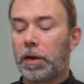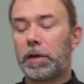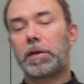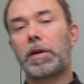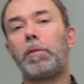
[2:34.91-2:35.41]

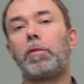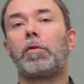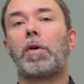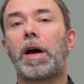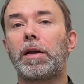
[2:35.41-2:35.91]
it's time
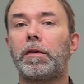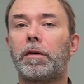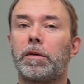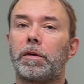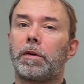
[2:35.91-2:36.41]
to add
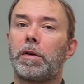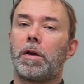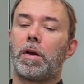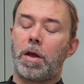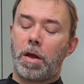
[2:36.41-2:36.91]

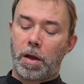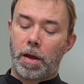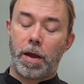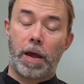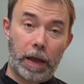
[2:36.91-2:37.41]

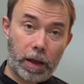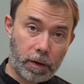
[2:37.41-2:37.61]
egg.